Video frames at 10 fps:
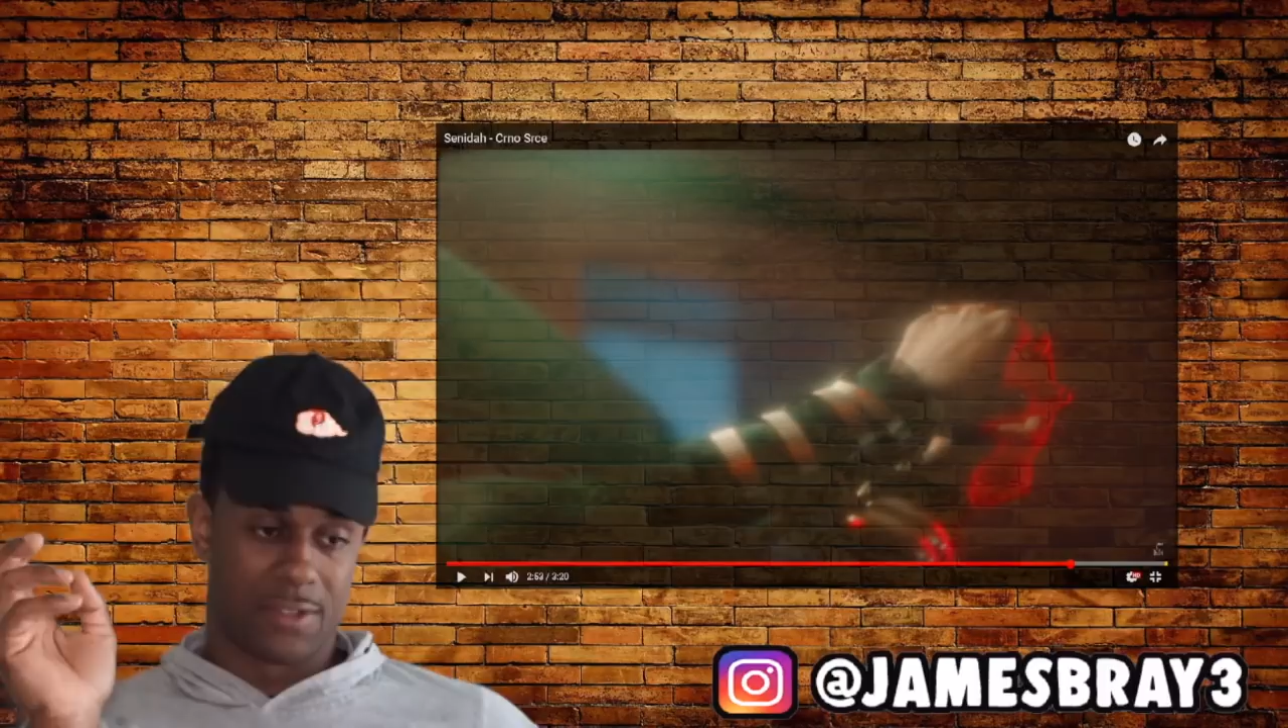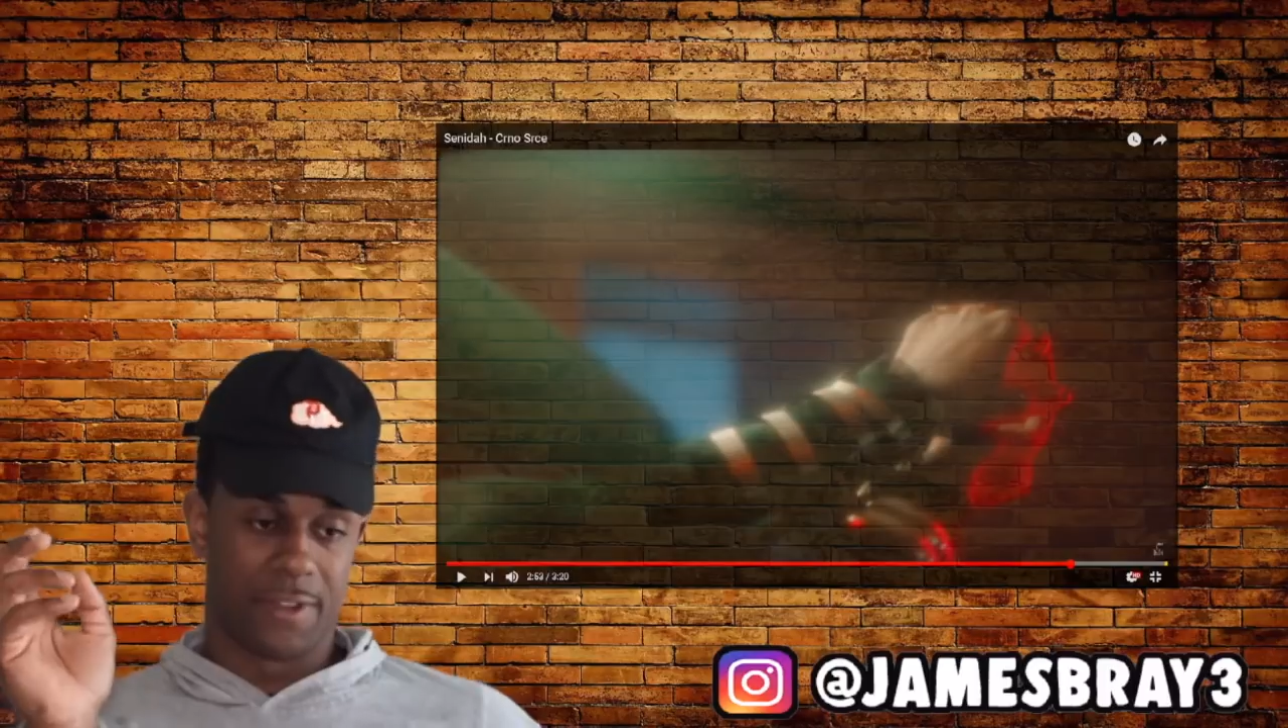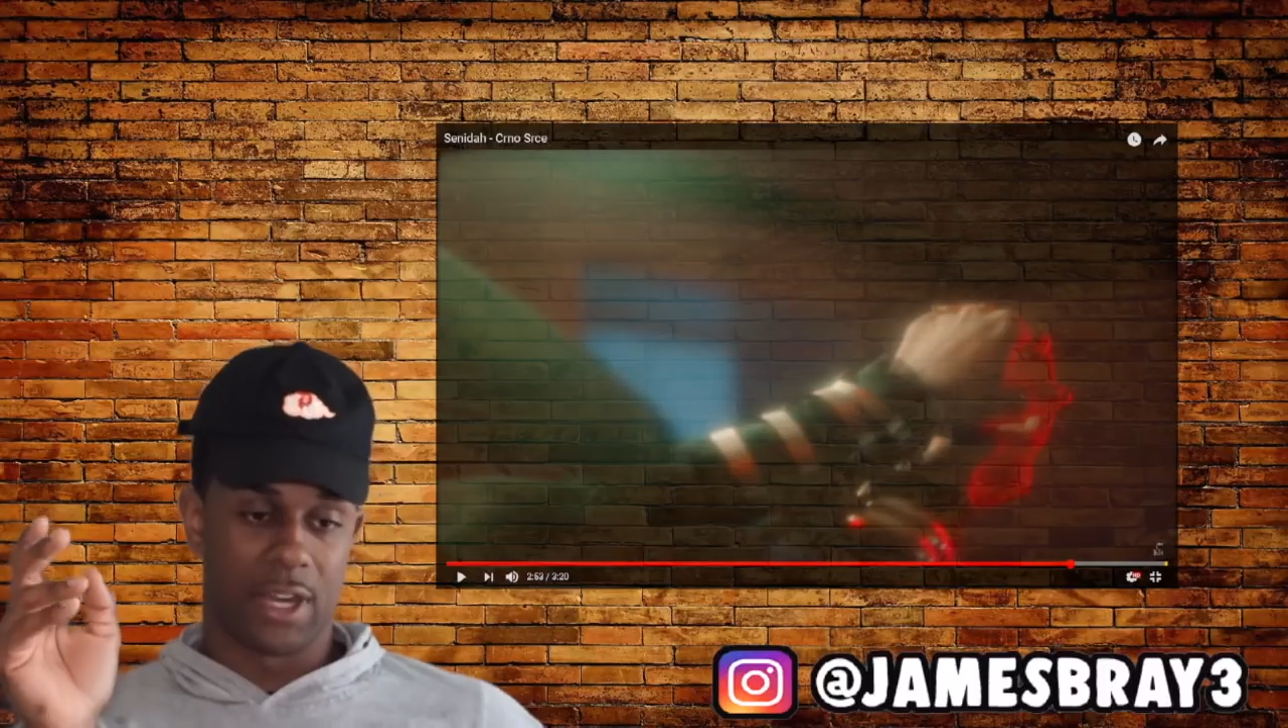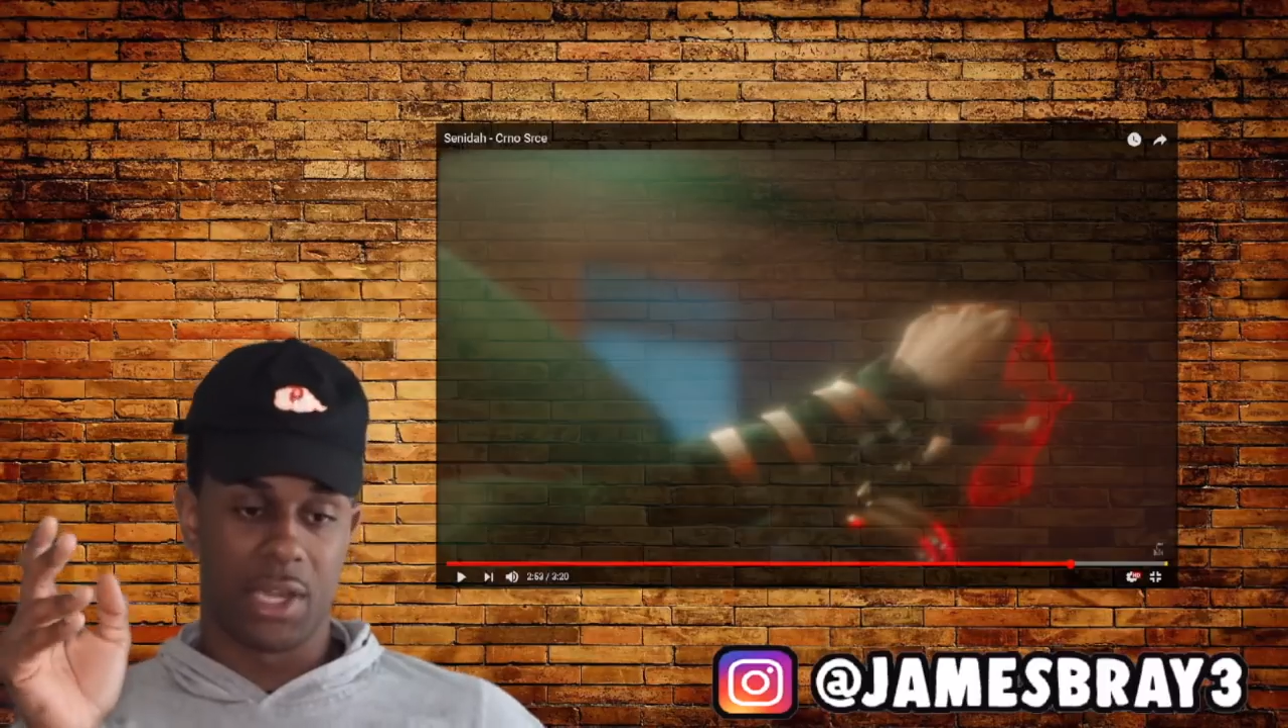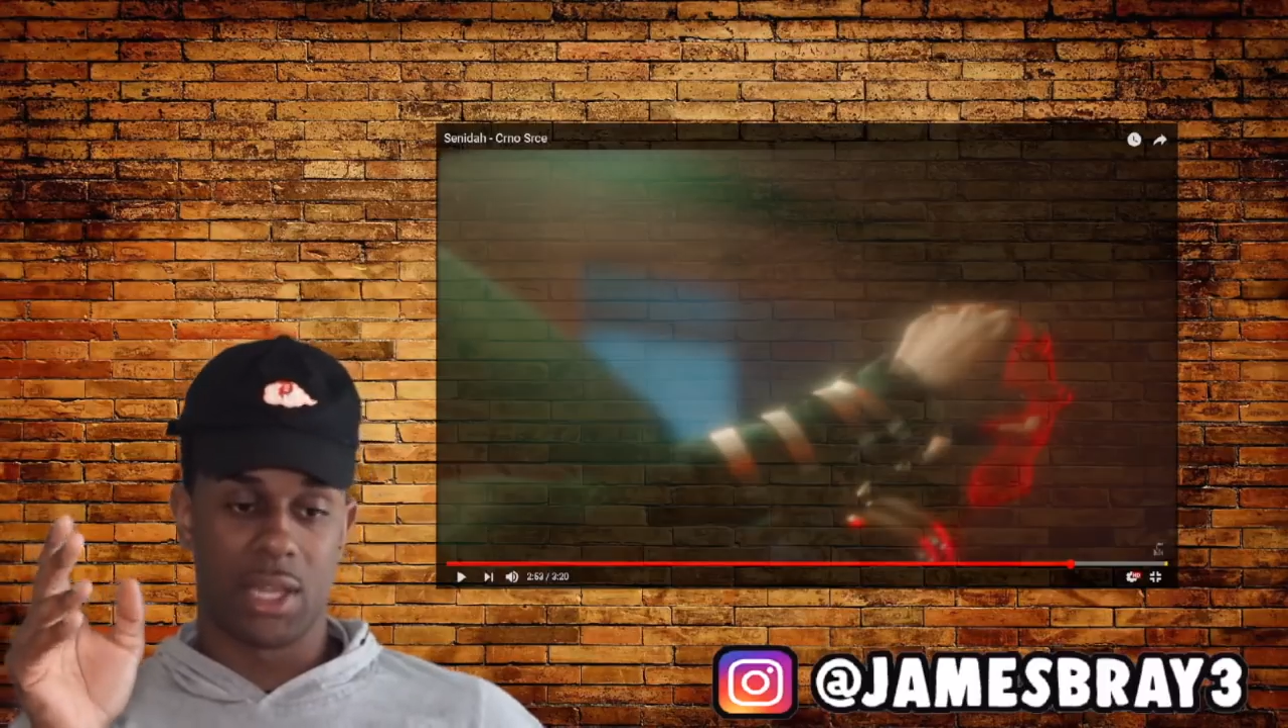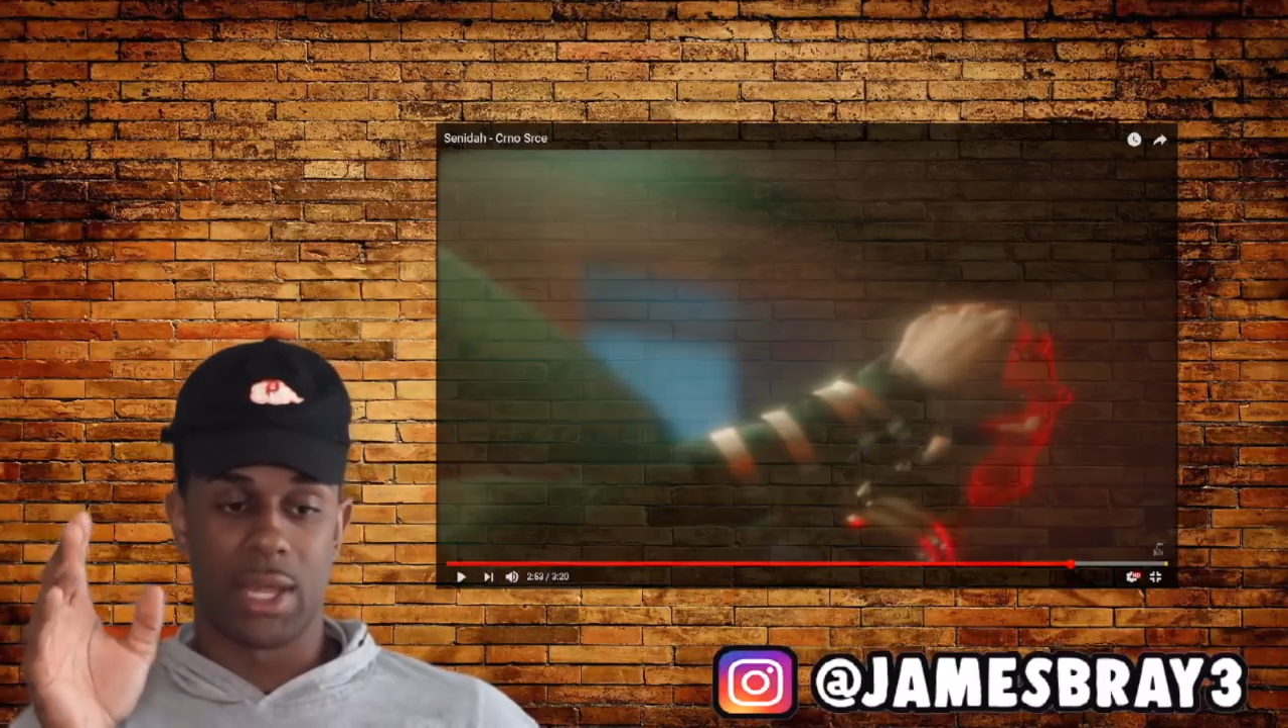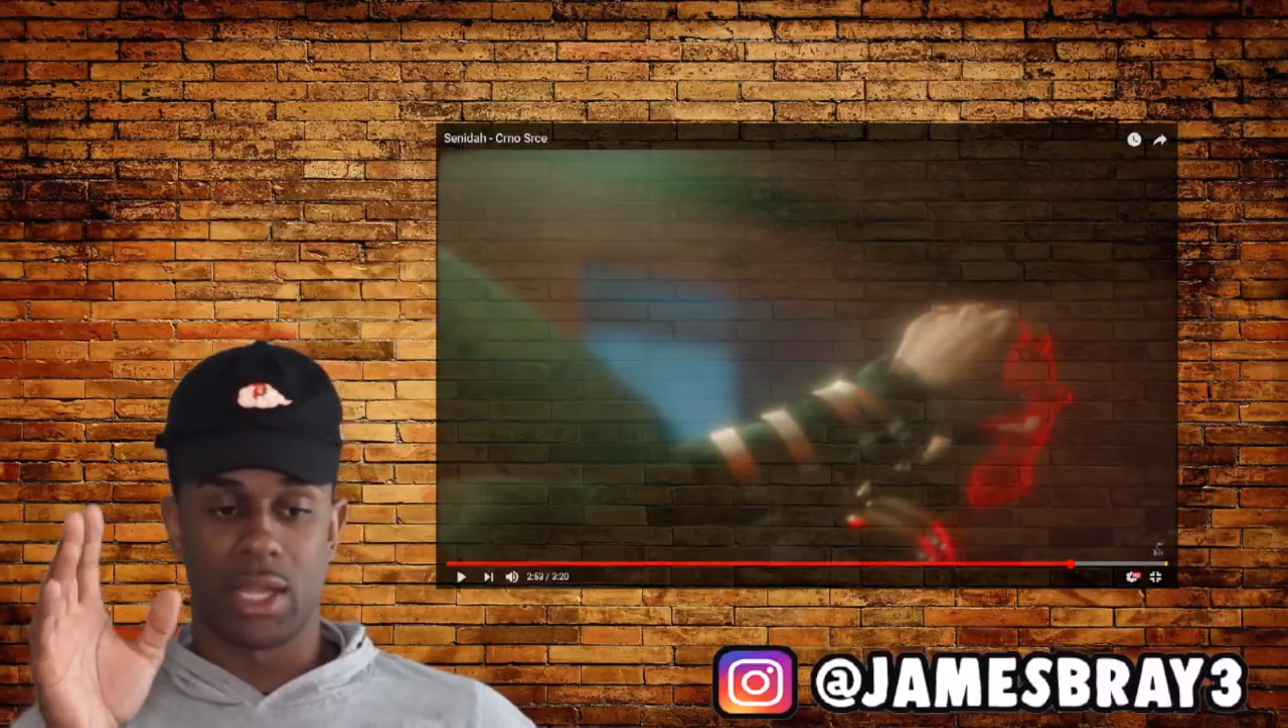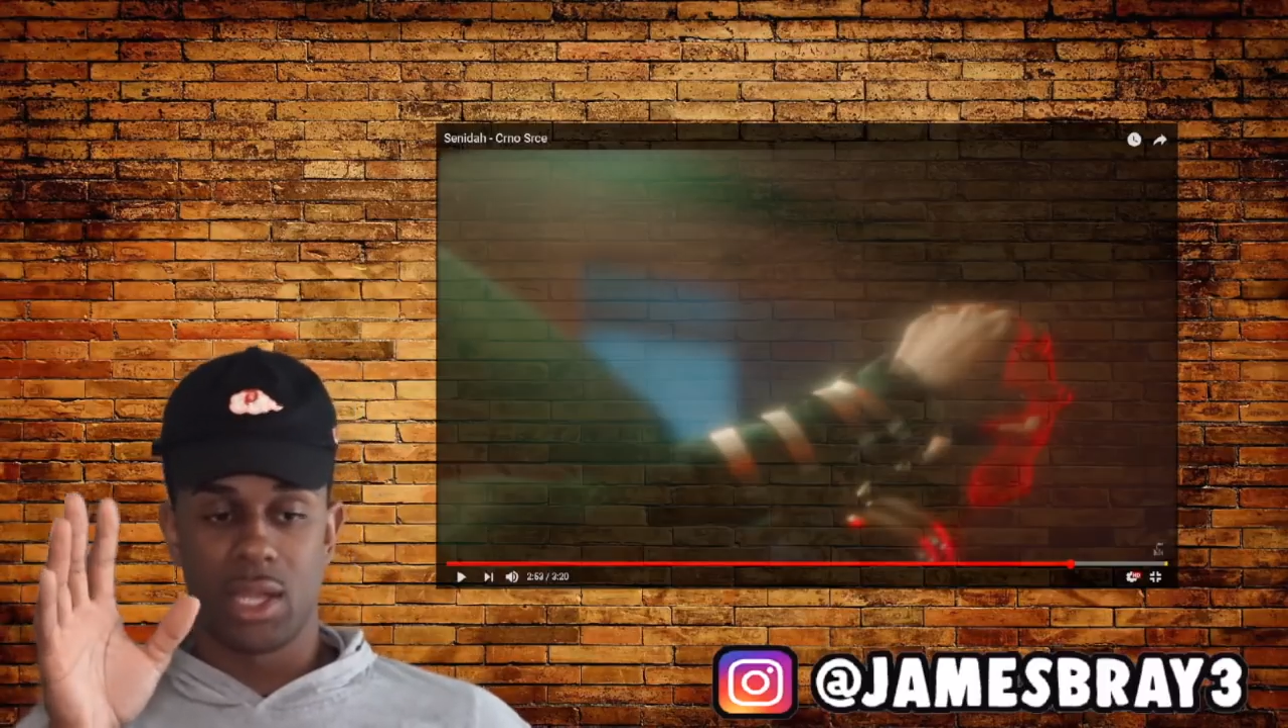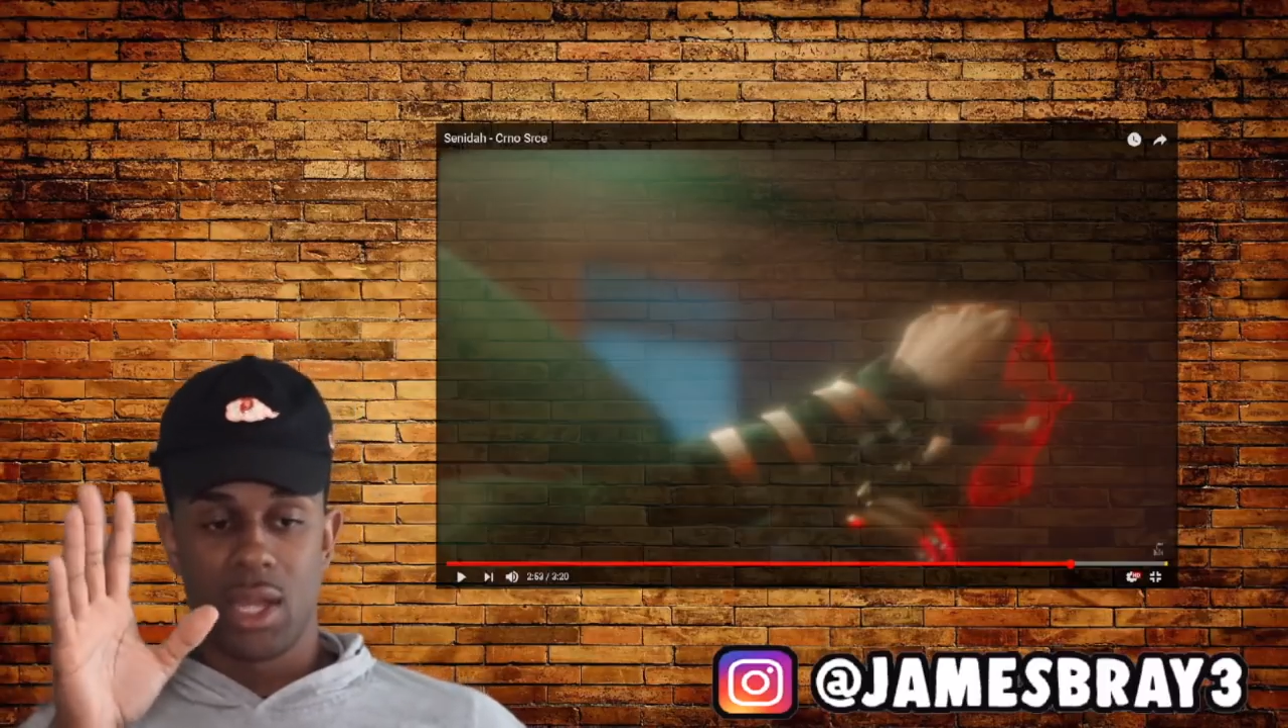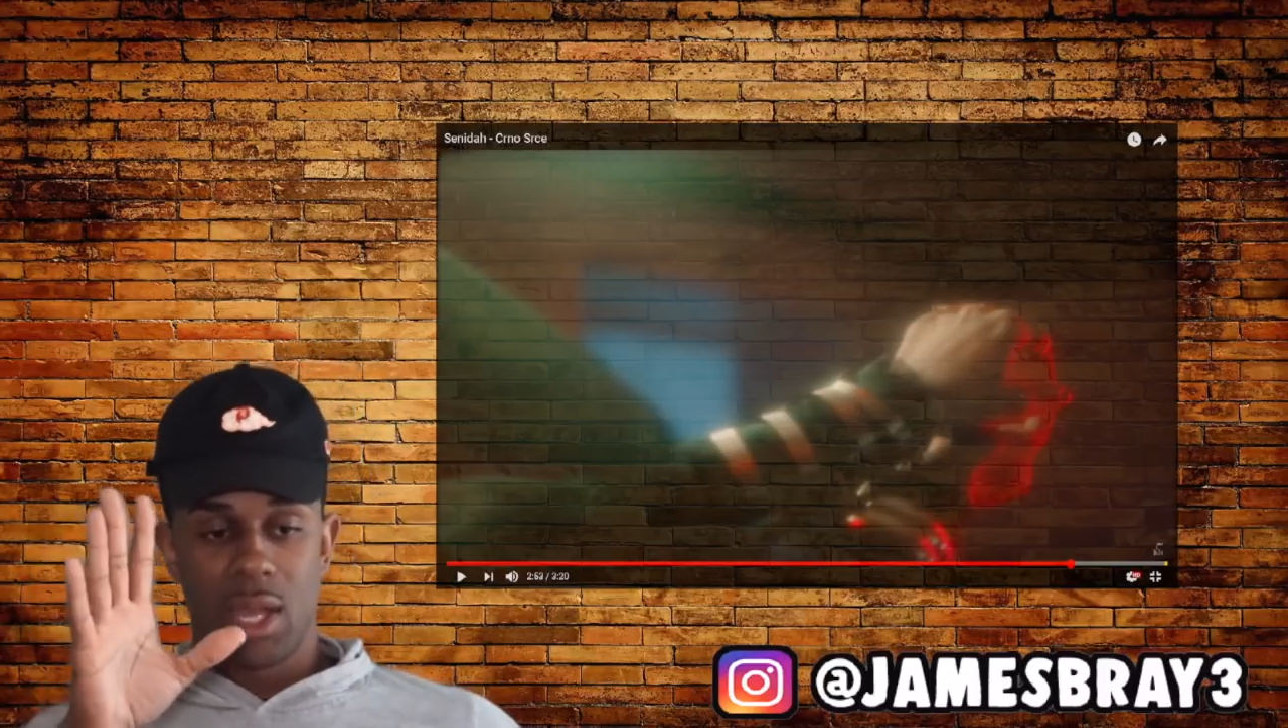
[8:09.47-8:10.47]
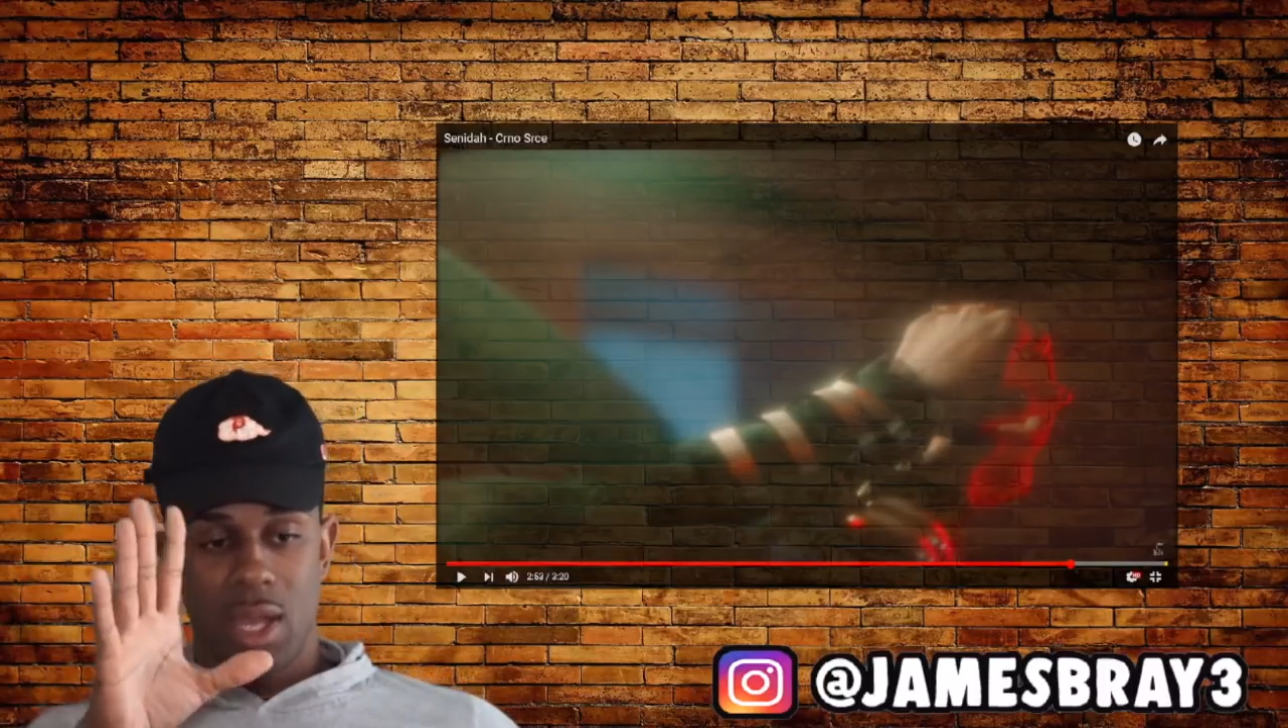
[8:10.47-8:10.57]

It's very like,